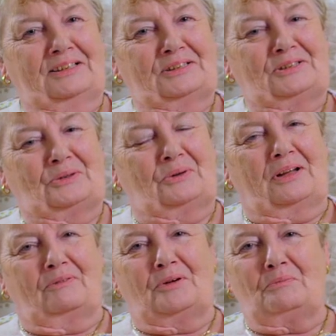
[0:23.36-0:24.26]
So
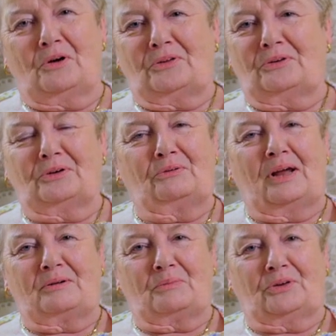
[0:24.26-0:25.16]
every mother and
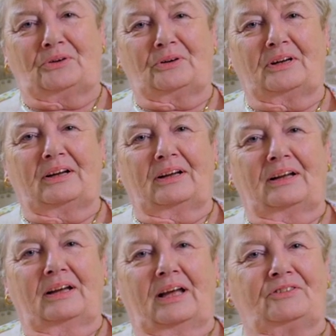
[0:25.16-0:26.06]
grandmother
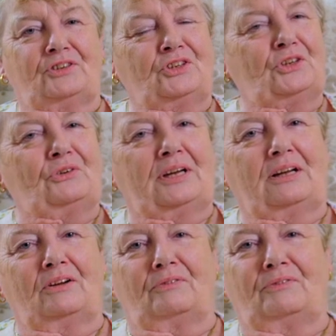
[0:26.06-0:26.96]
have such a great
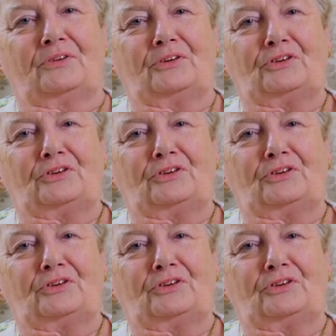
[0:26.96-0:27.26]
love for their